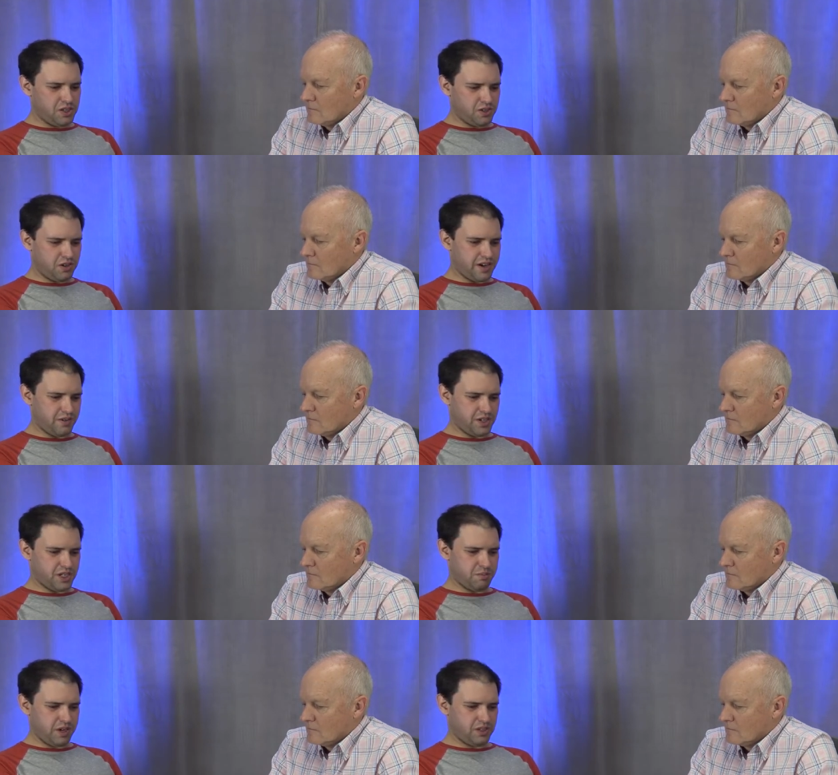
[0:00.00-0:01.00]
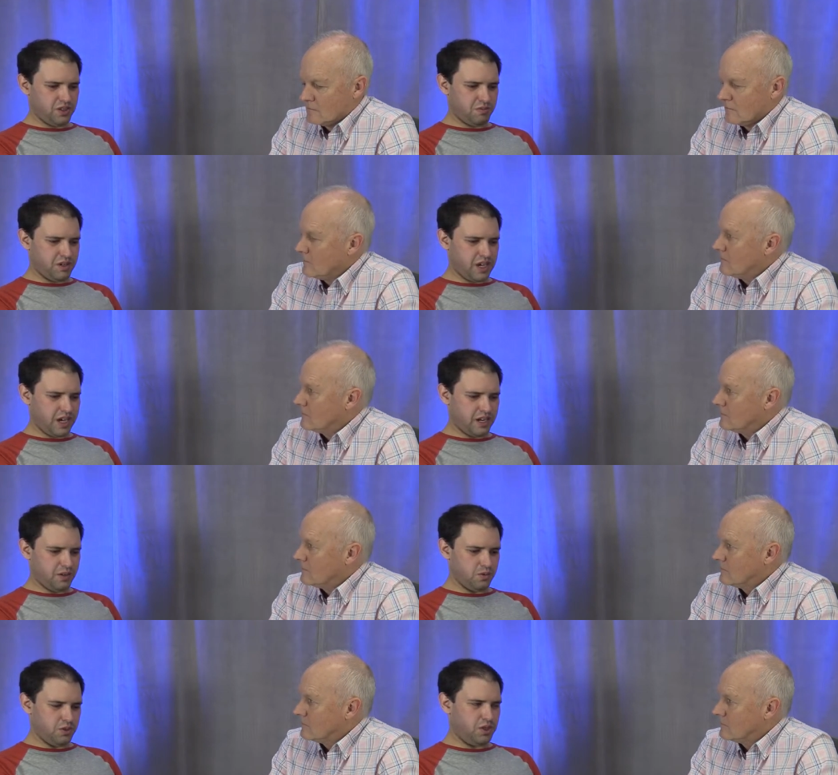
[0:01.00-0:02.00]
Speaker 1: So I would expect that the
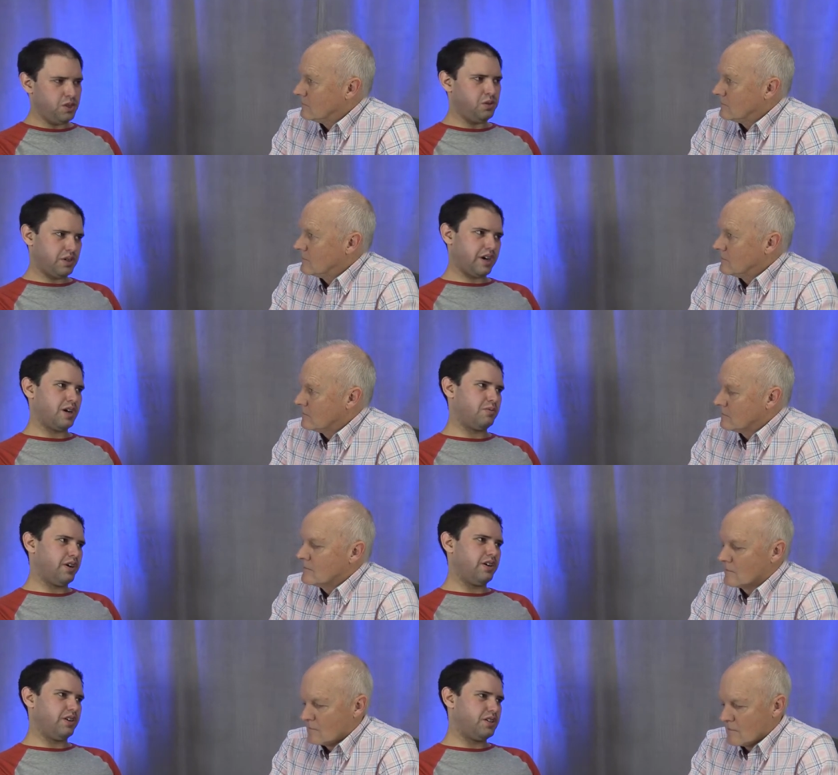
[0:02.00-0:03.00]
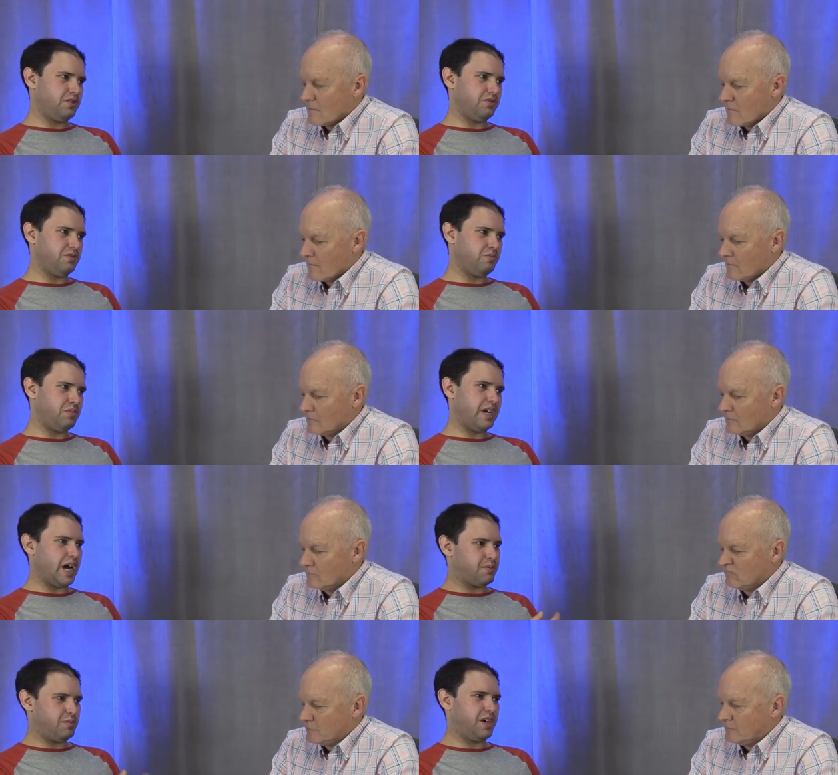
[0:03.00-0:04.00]
mechanic would tune the carburetor to be
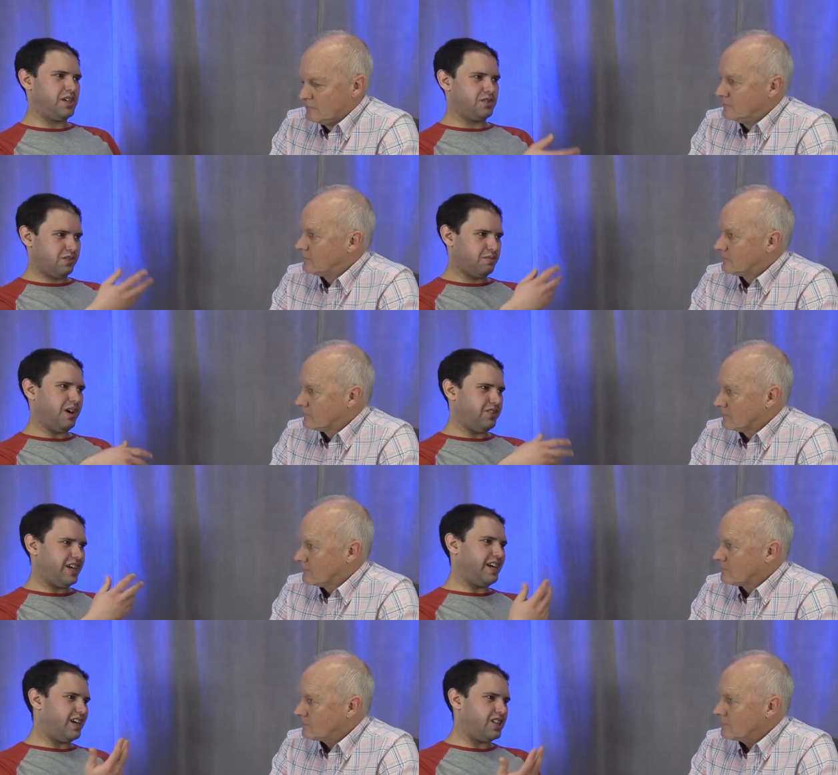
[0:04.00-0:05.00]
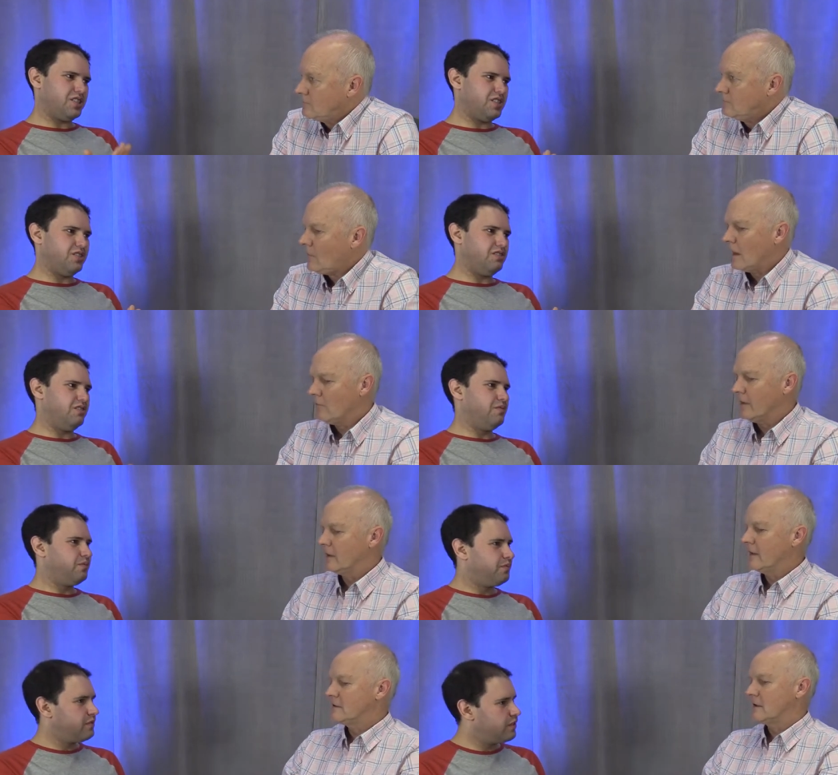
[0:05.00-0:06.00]
optimized for about that altitude.
Speaker 2: And
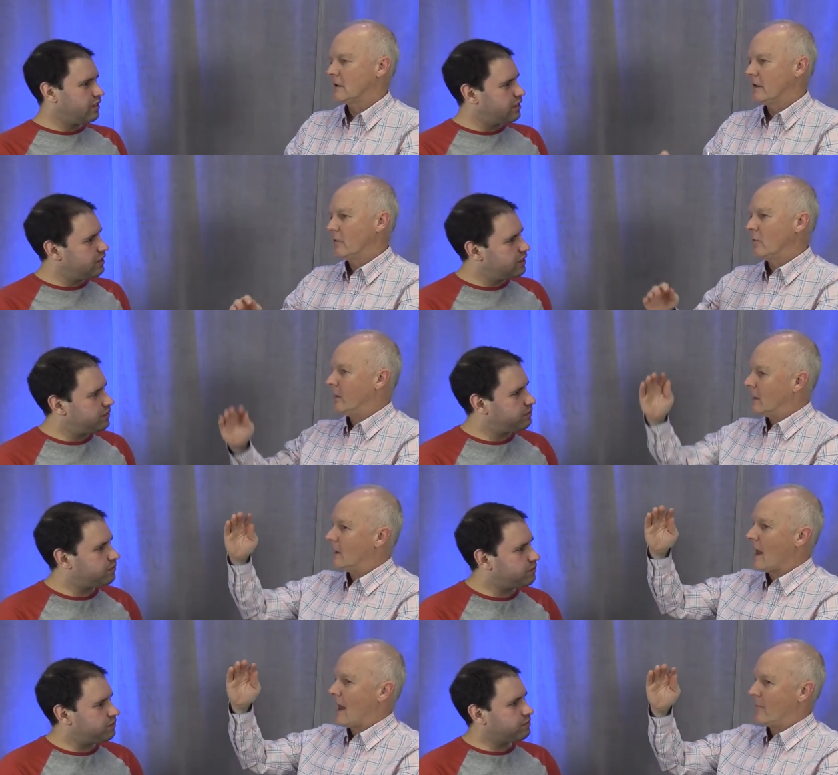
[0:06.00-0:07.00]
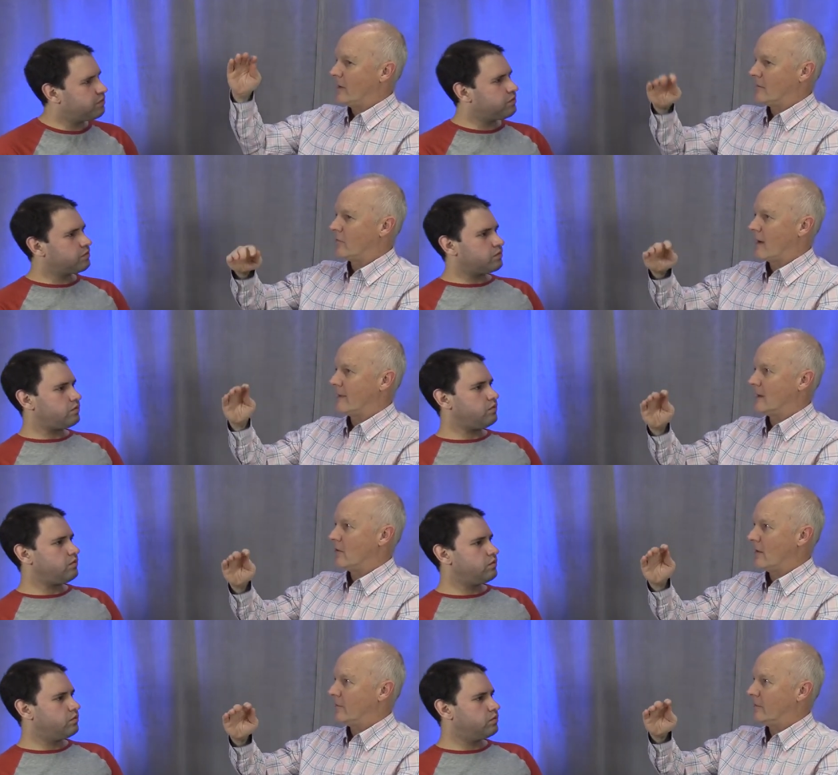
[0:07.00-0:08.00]
realistically, when we climb, we could probably
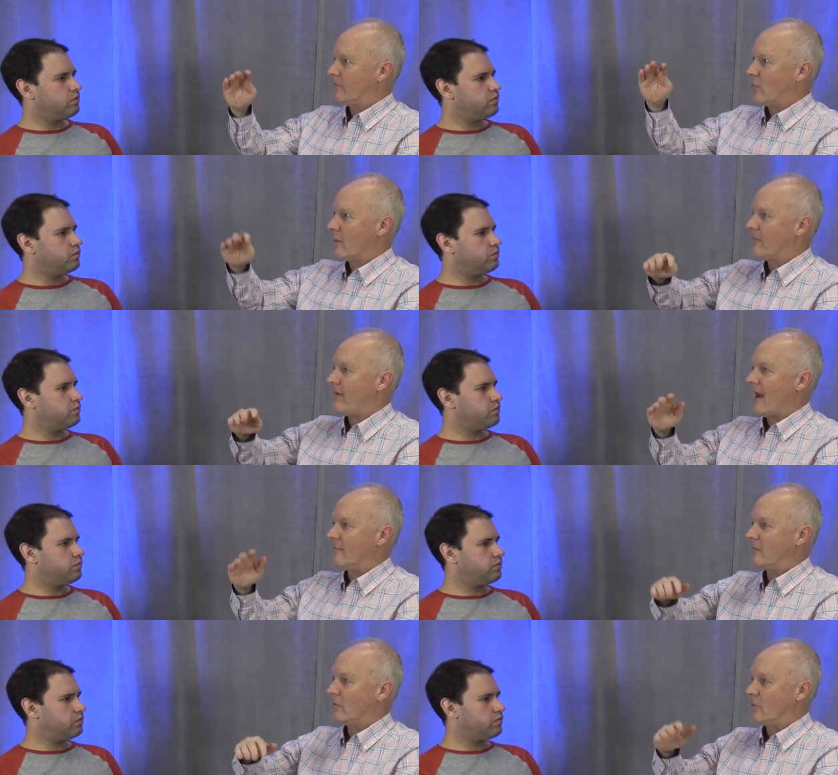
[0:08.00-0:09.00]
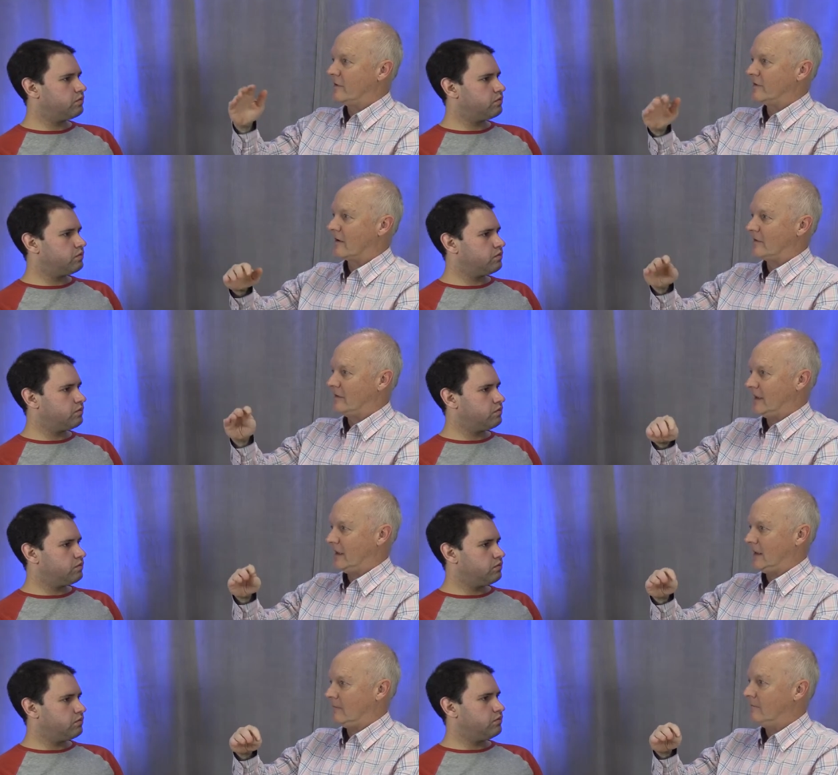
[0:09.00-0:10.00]
go up to four or five before we start
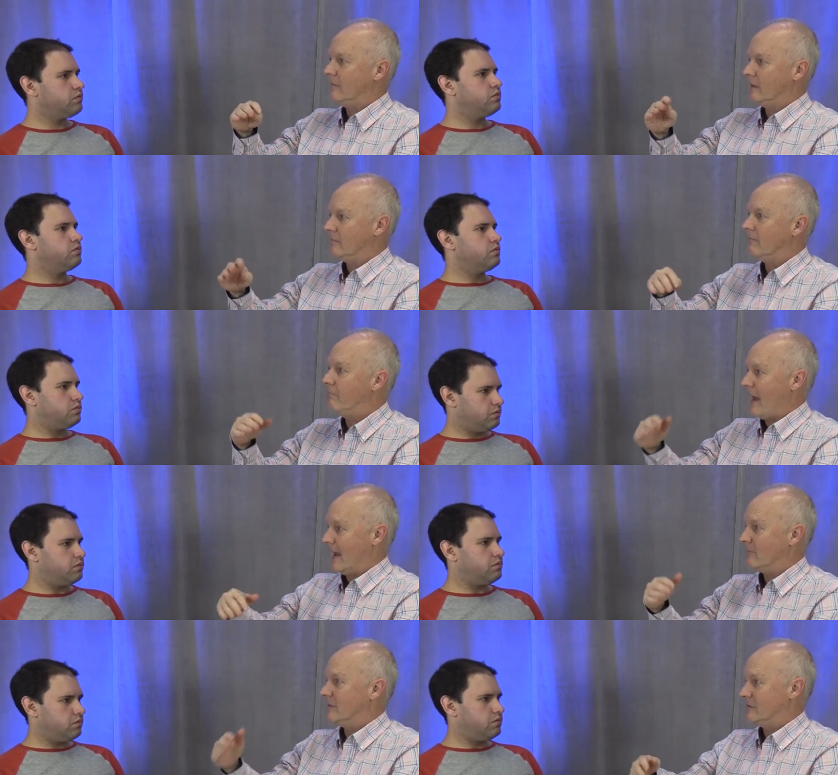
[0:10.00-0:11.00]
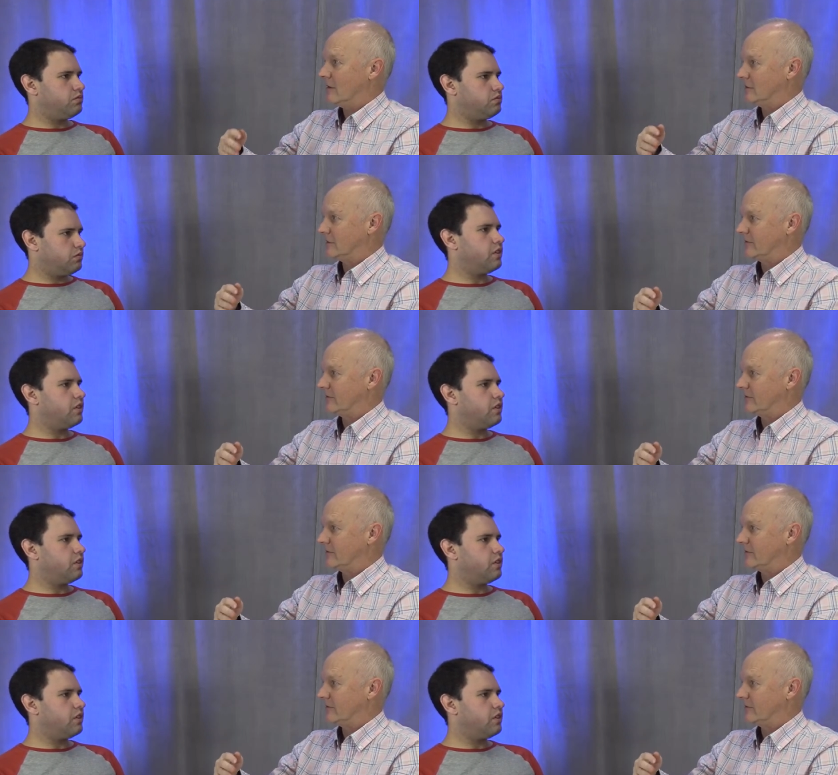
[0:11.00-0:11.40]
seeing any bad results